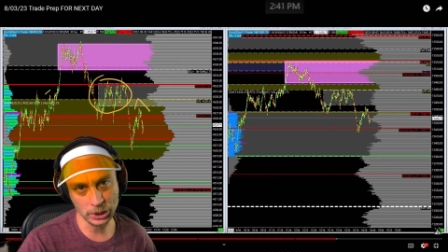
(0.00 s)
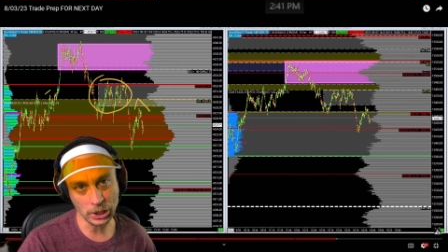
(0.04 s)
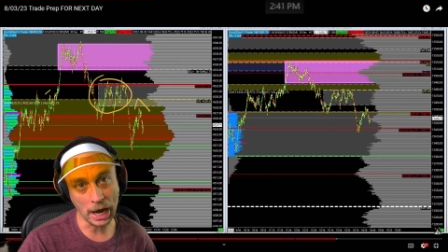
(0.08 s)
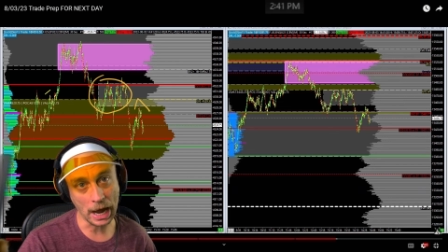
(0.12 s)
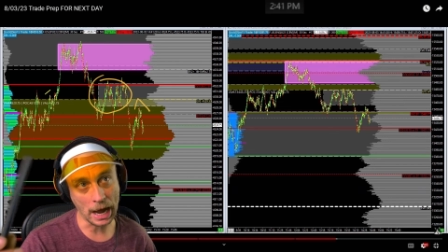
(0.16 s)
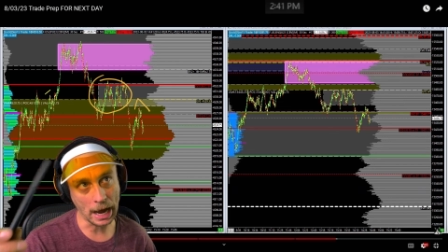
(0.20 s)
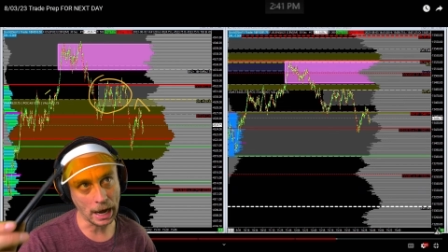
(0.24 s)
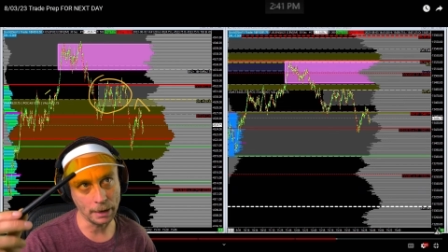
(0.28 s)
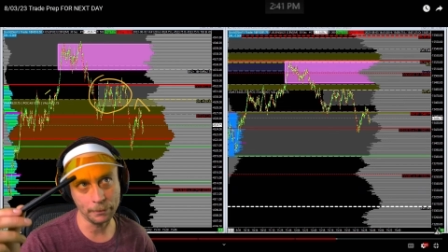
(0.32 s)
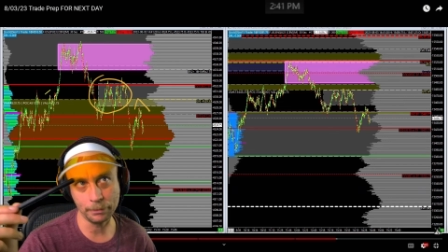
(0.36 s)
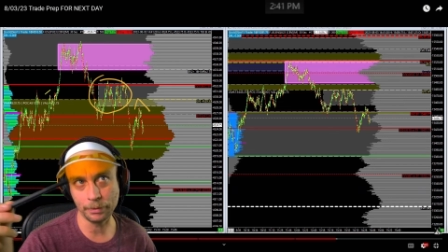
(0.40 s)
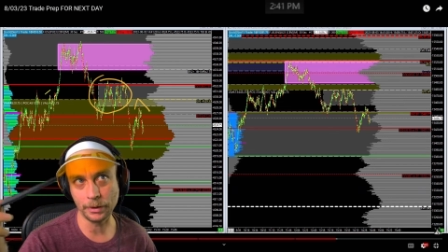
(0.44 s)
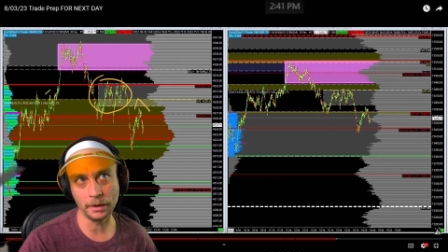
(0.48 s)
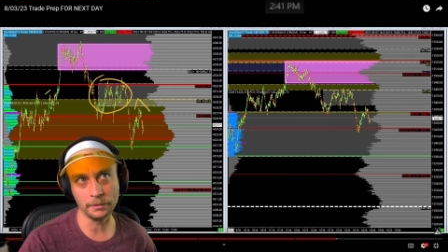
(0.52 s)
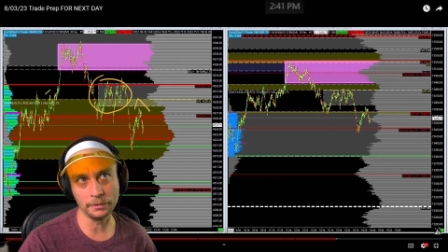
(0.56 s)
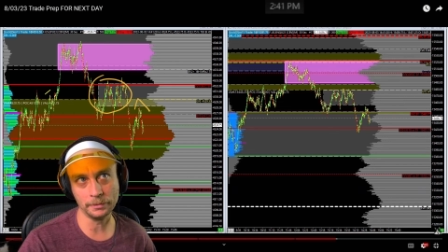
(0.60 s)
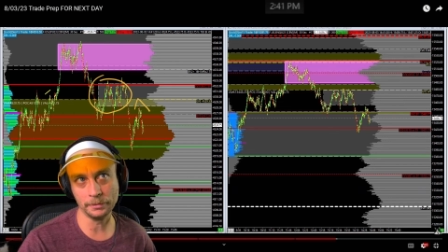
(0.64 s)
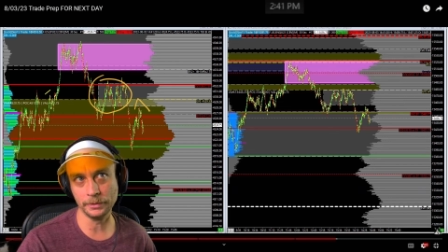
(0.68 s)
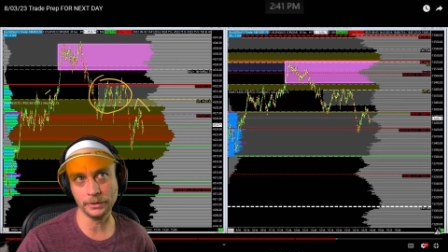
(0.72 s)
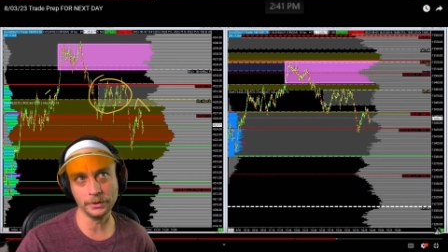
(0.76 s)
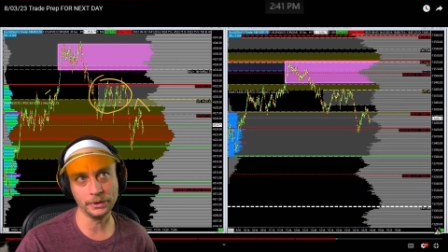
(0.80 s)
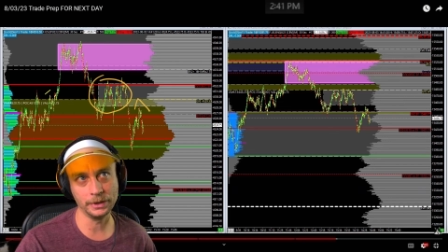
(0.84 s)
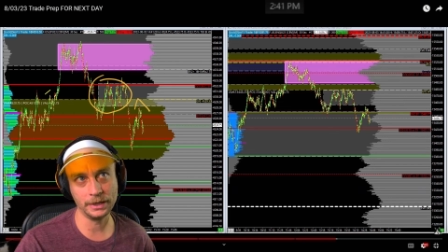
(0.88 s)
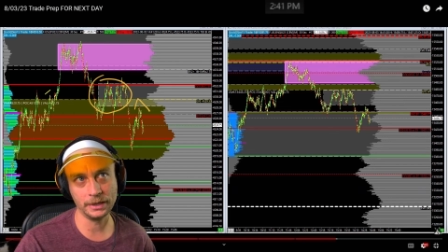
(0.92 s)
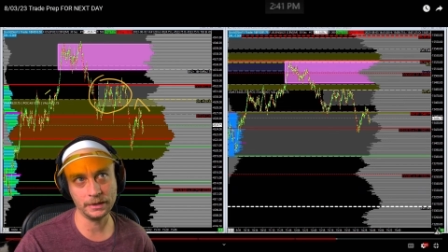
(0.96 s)
a high
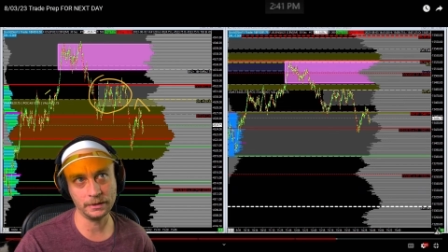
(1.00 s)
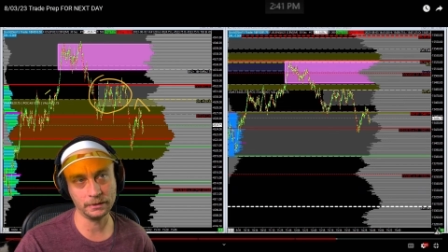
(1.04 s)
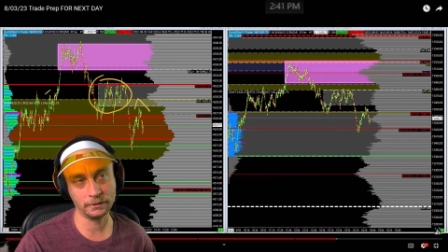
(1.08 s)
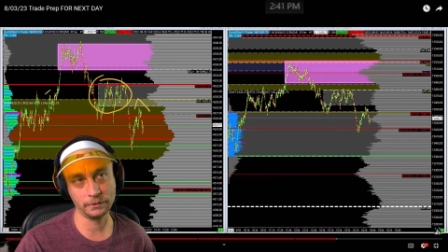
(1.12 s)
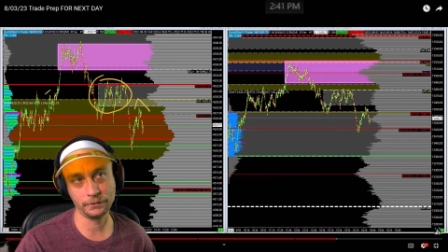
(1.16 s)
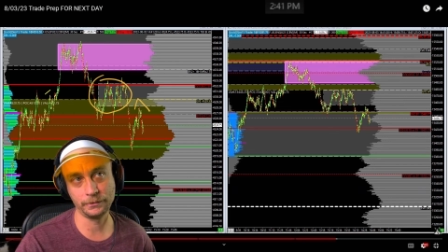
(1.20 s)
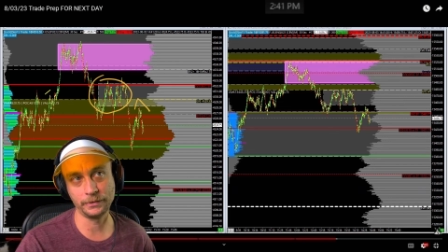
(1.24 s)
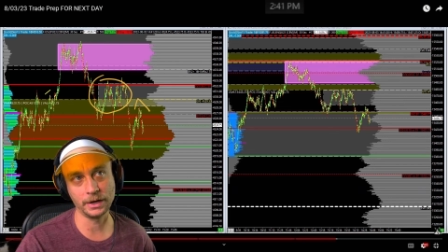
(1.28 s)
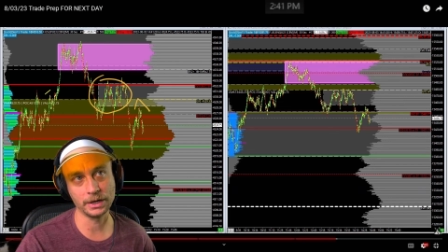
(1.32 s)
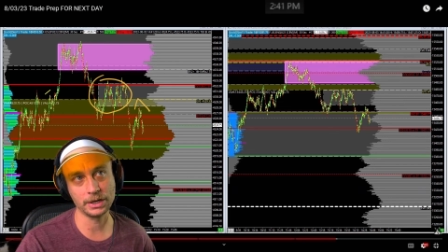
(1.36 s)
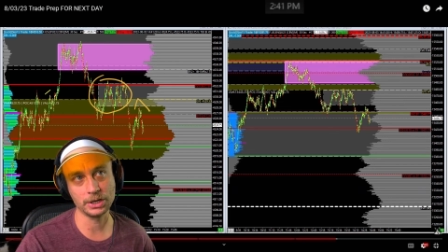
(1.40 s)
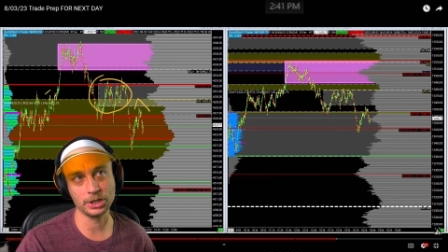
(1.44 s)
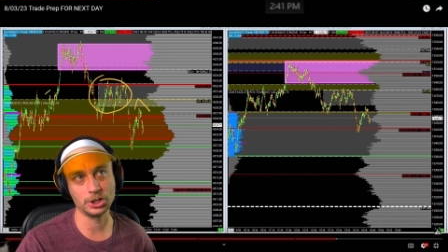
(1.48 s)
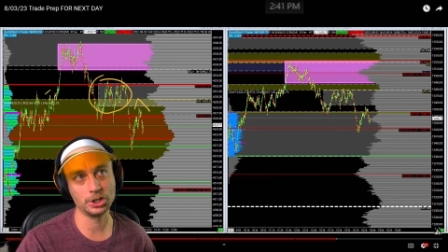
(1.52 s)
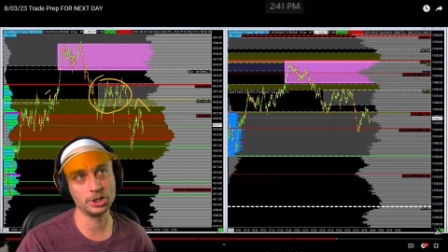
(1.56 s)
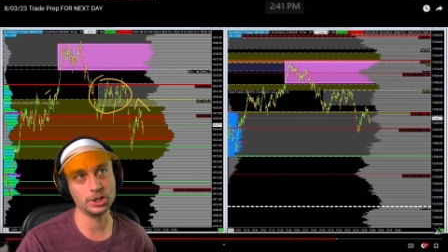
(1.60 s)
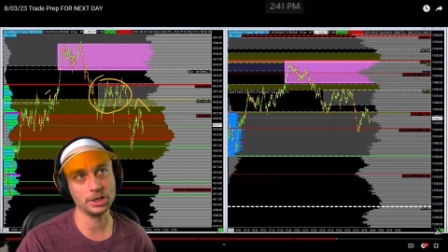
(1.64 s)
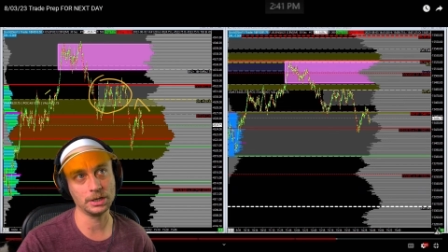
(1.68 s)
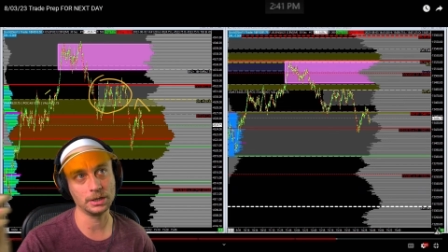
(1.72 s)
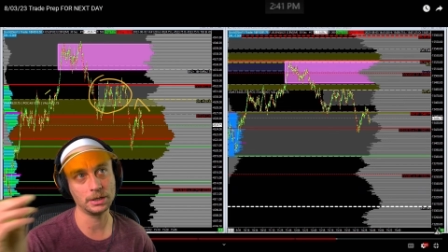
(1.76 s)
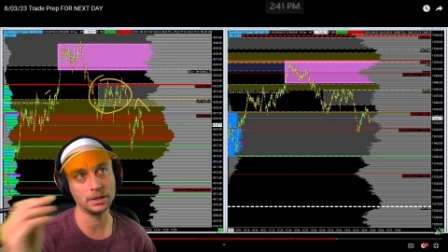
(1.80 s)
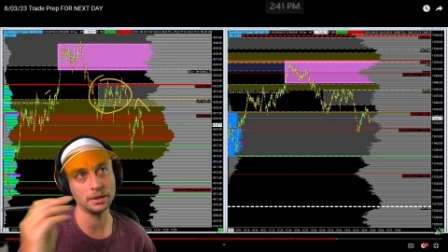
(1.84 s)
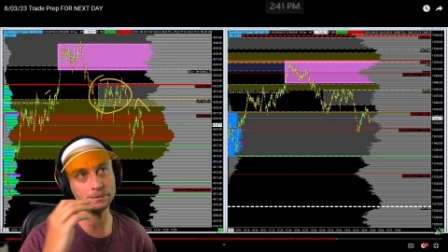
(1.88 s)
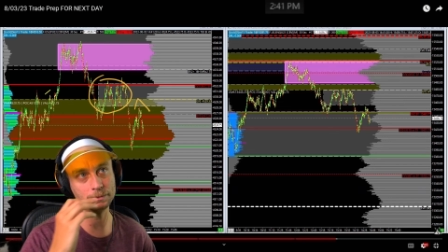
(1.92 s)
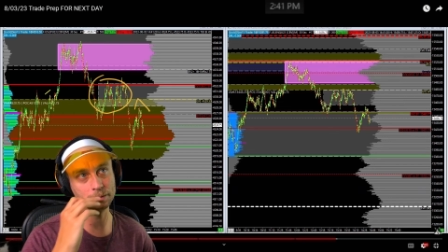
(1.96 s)
probability this fucking
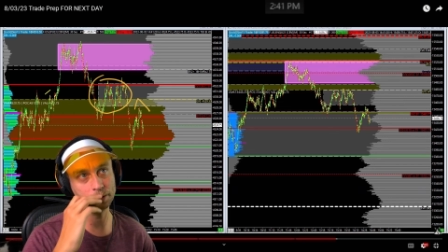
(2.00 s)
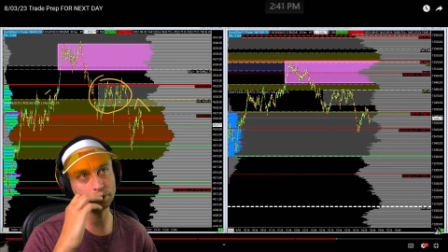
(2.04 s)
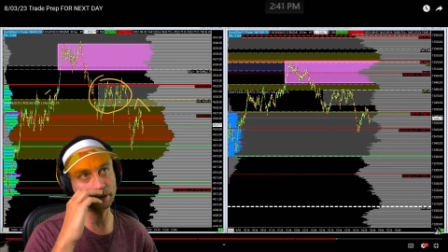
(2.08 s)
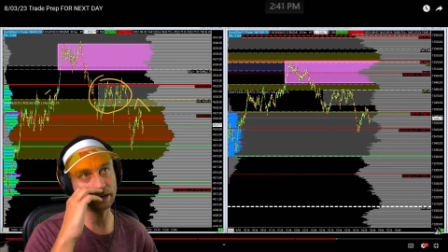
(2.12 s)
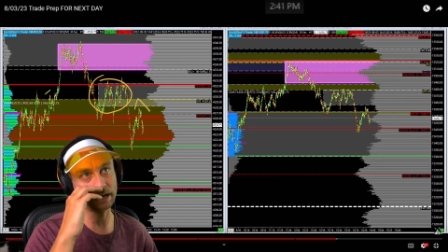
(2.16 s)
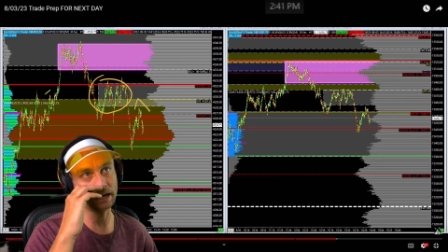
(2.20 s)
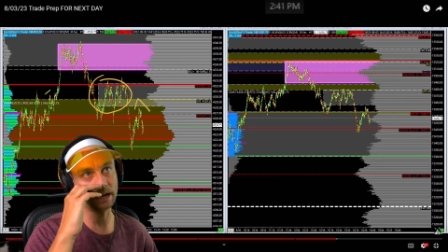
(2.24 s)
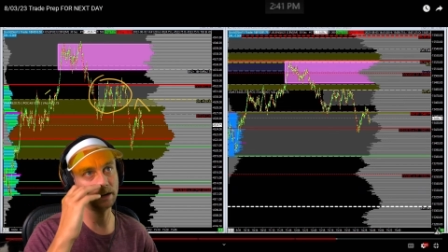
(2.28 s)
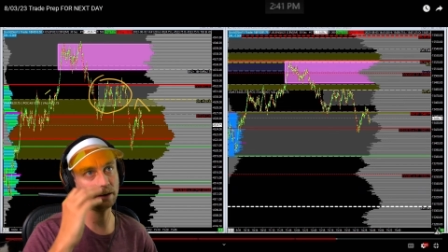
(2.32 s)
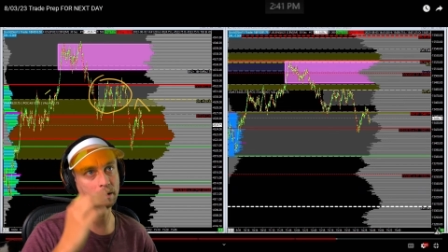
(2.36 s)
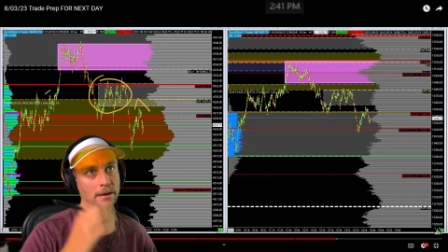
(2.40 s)
shit comes back.